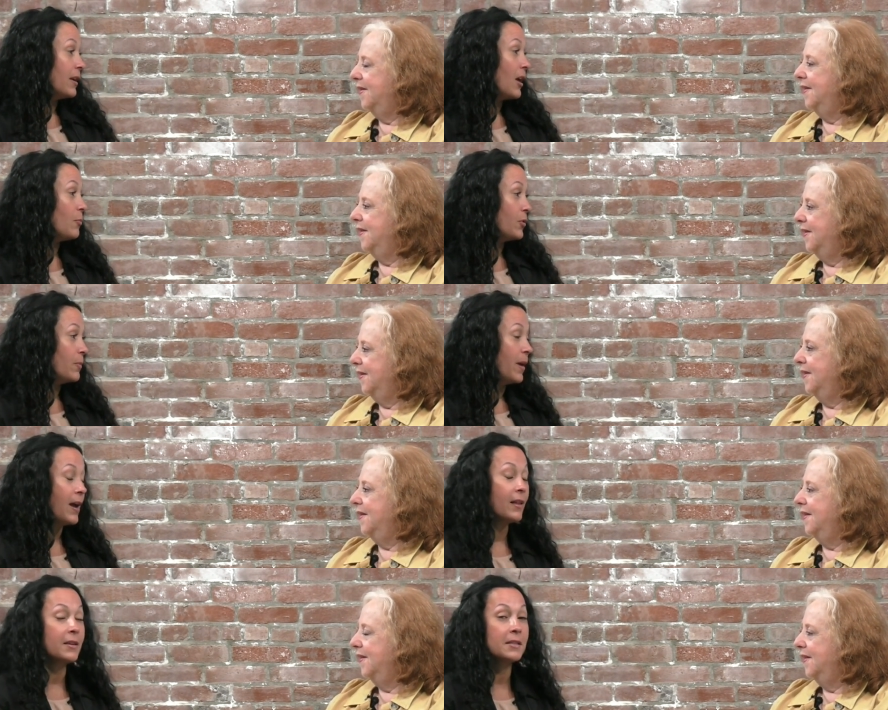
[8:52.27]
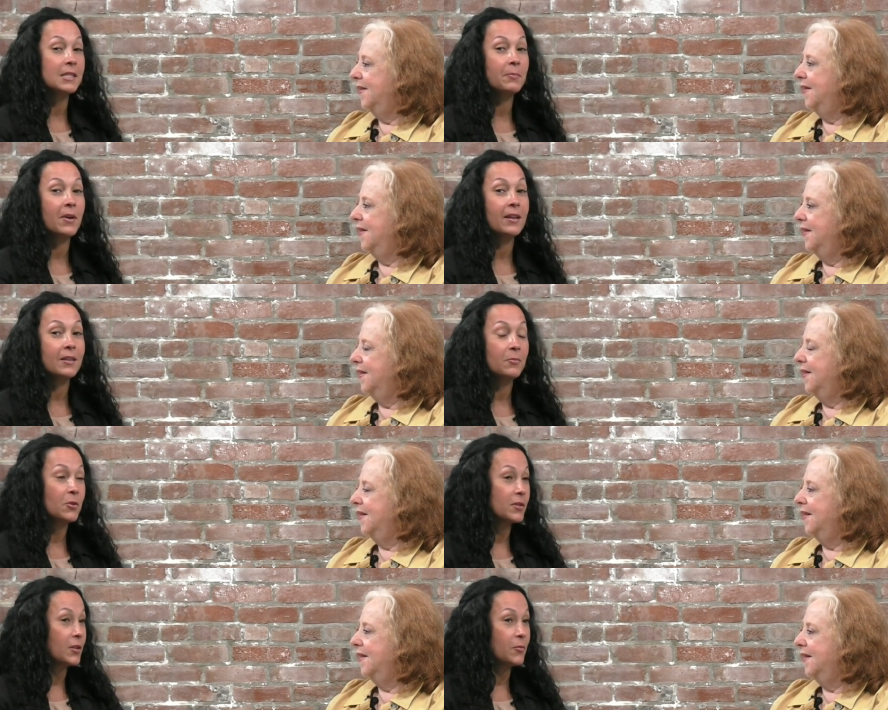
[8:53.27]
Speaker 1: help with balance, but the
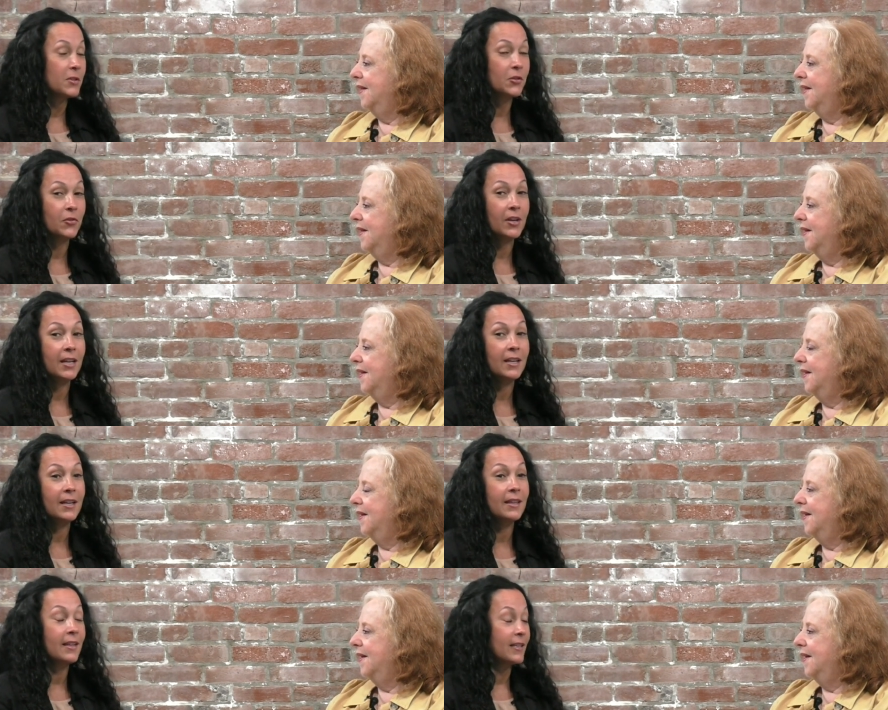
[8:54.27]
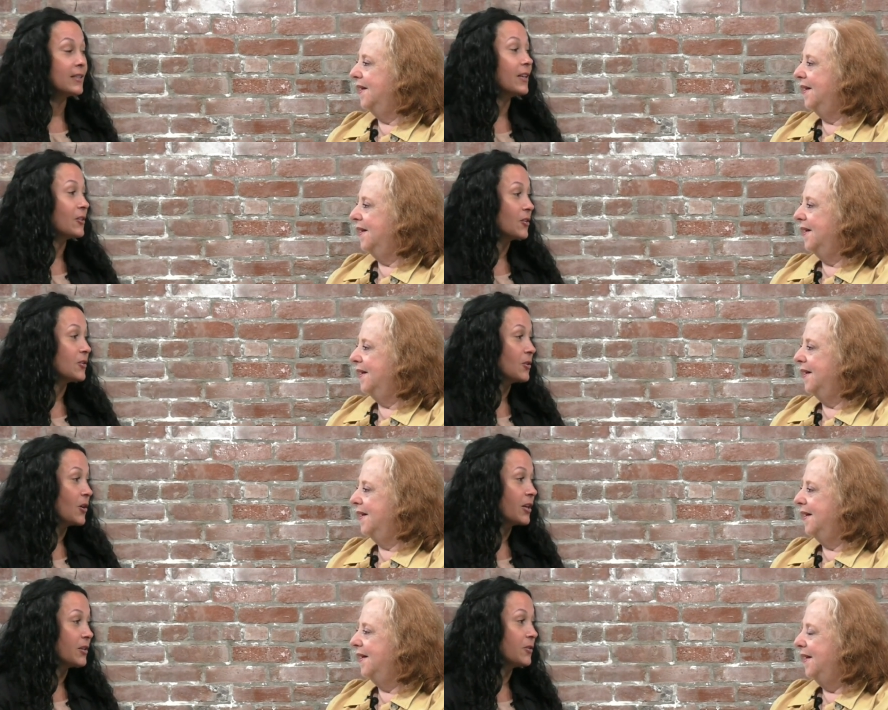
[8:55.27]
music was great, and they, they learned a
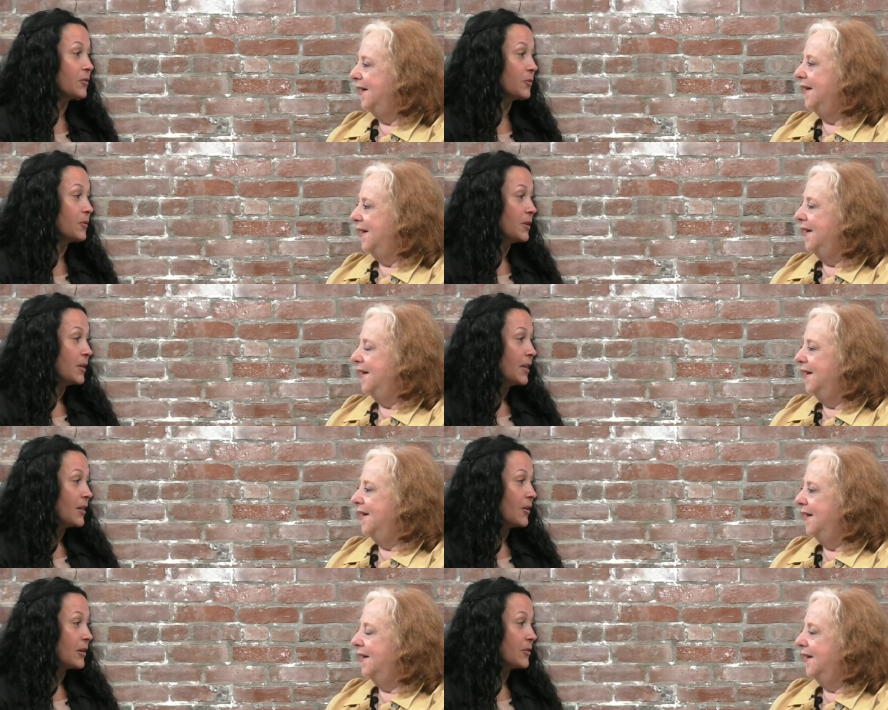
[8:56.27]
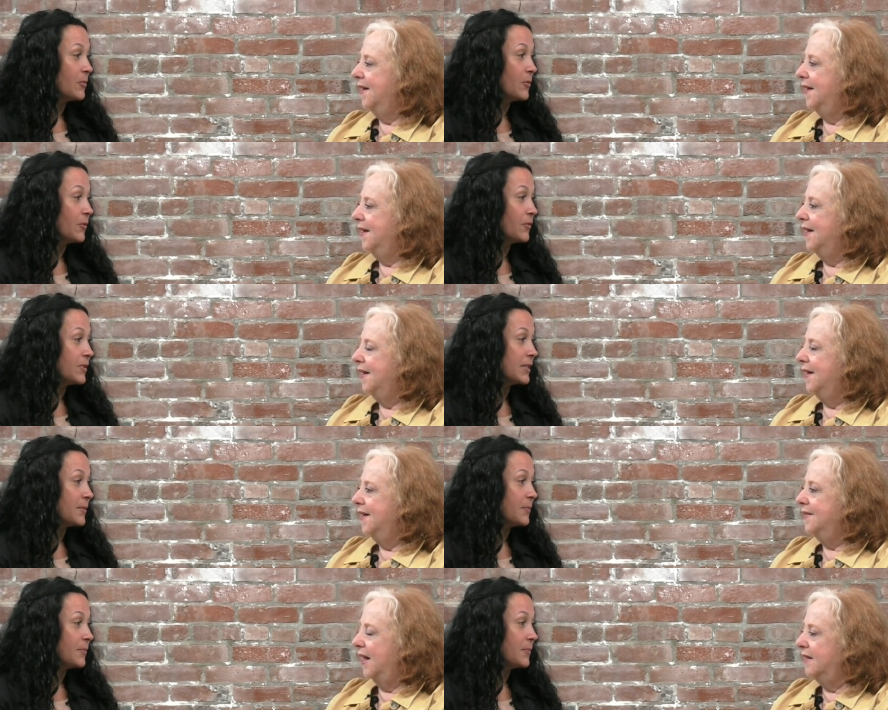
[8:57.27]
lot of new a lot of new moves.
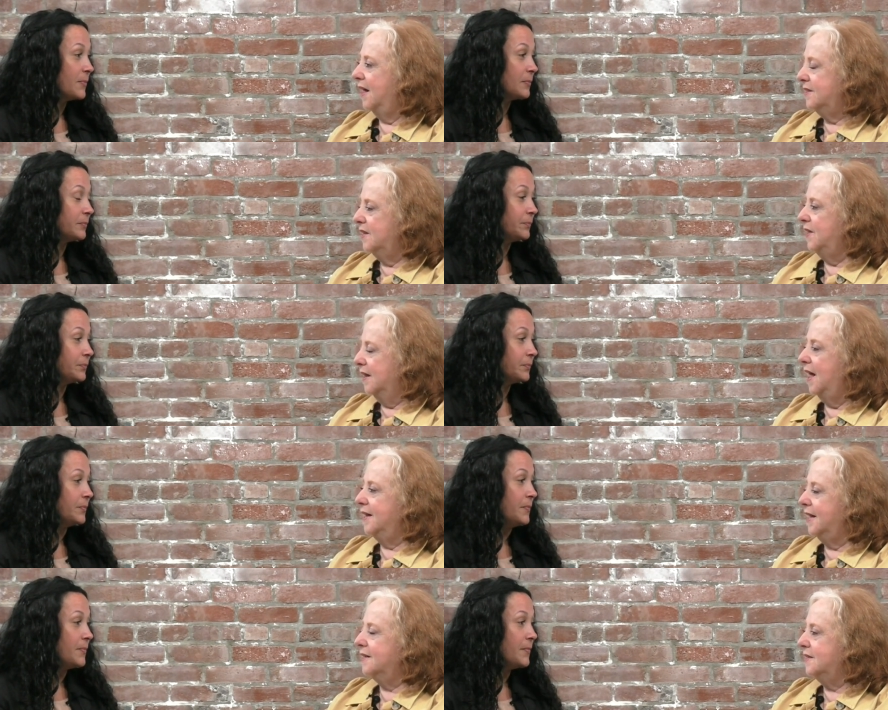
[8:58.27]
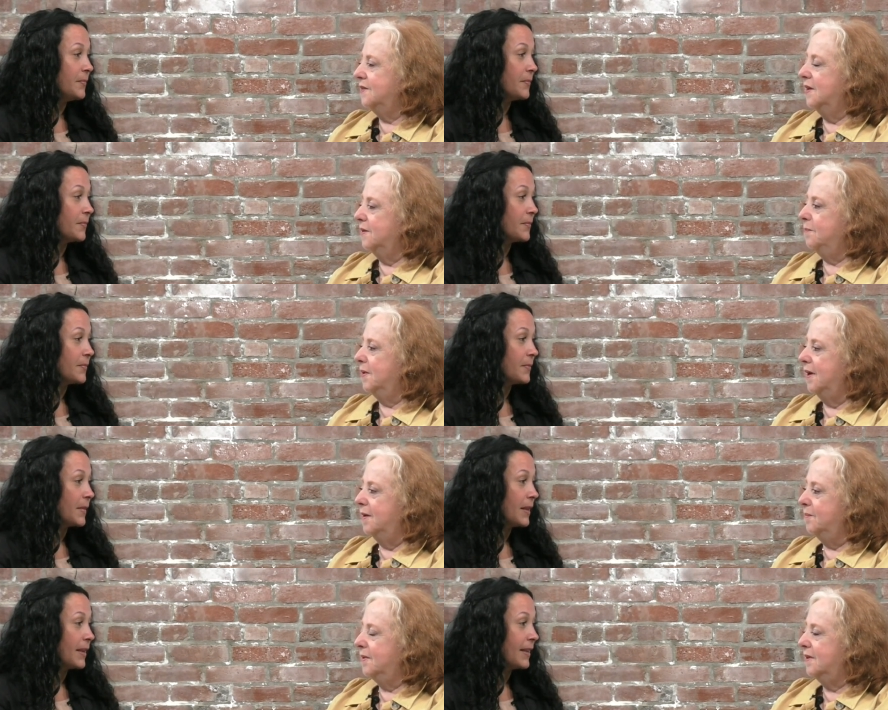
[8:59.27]
Speaker 2: They like, did they like it? Did the
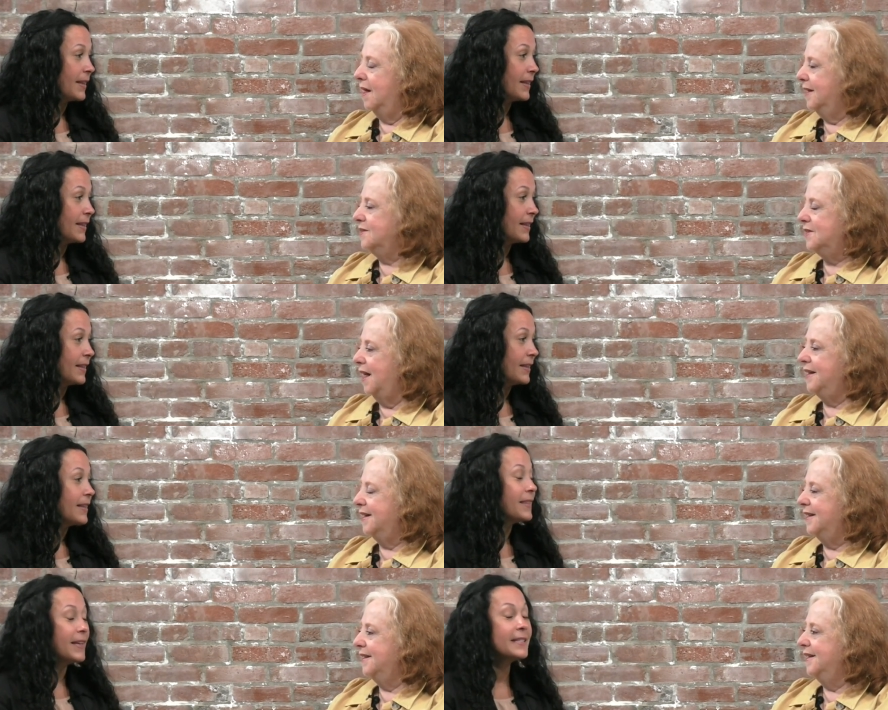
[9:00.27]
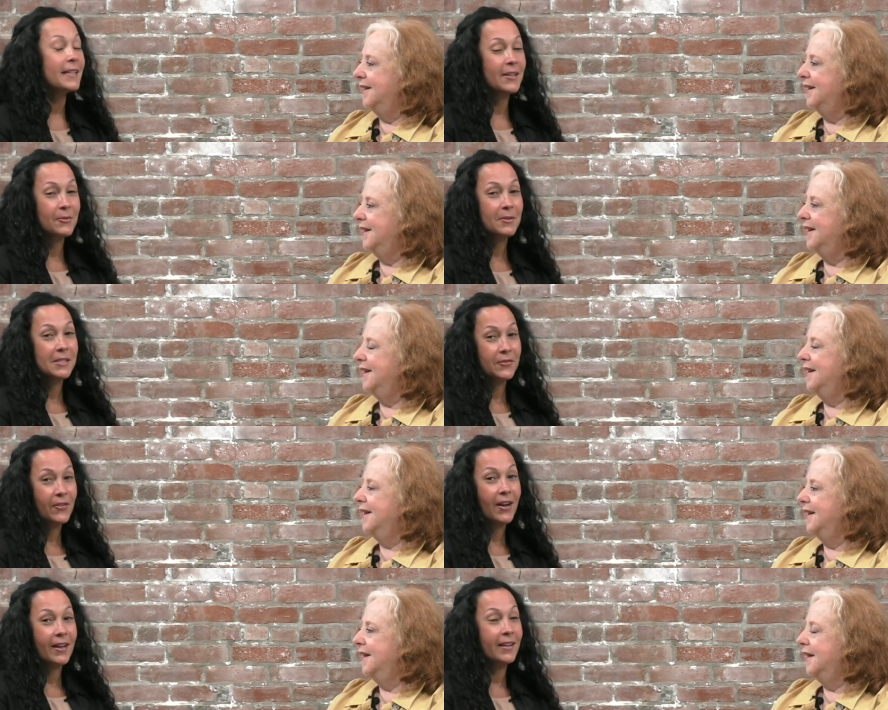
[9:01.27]
um, clients like it? They did. It was
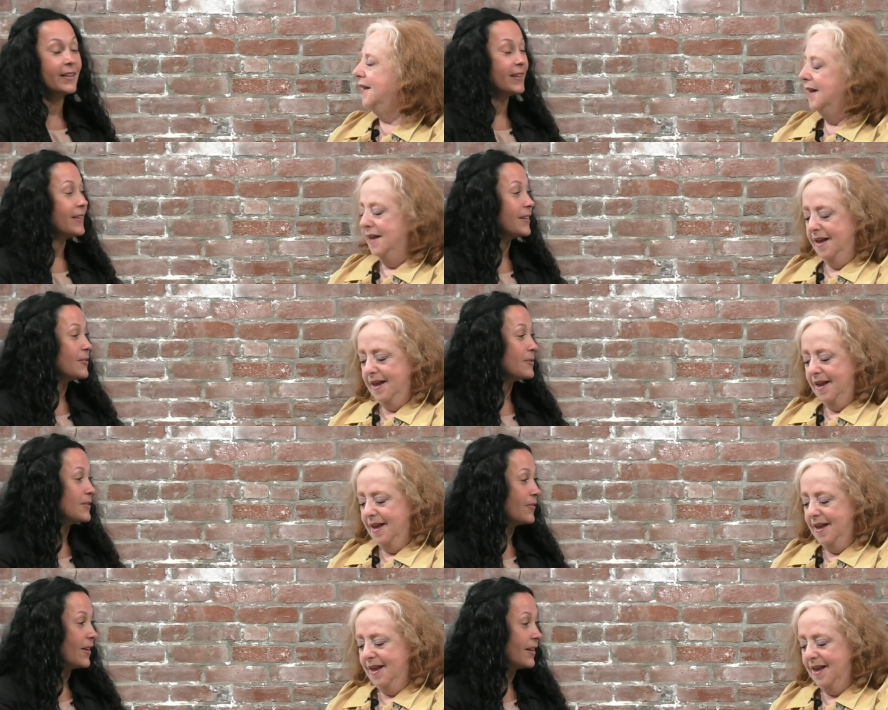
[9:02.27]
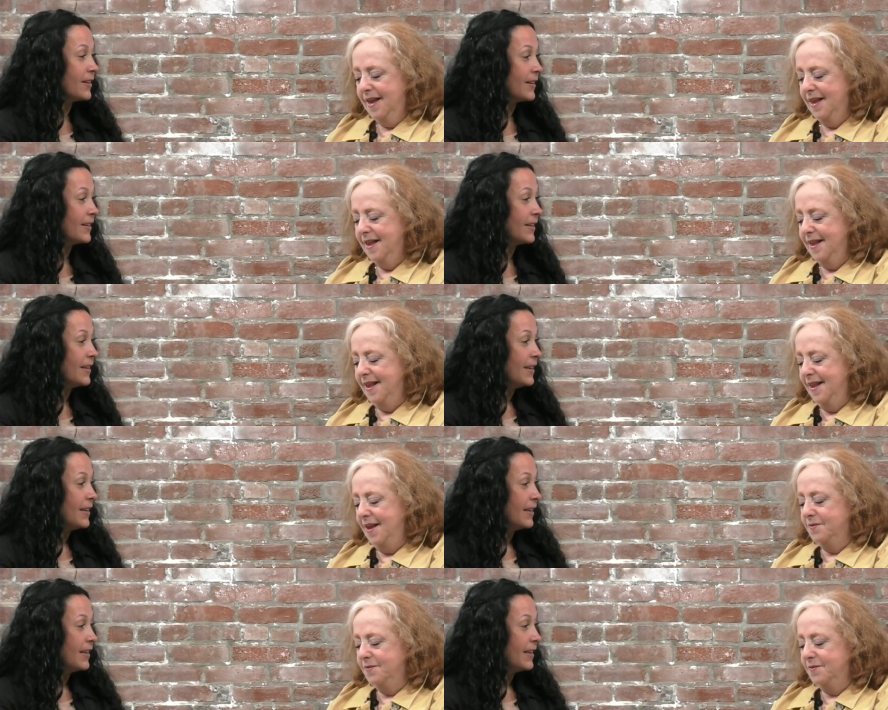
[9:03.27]
fun. It was fun. That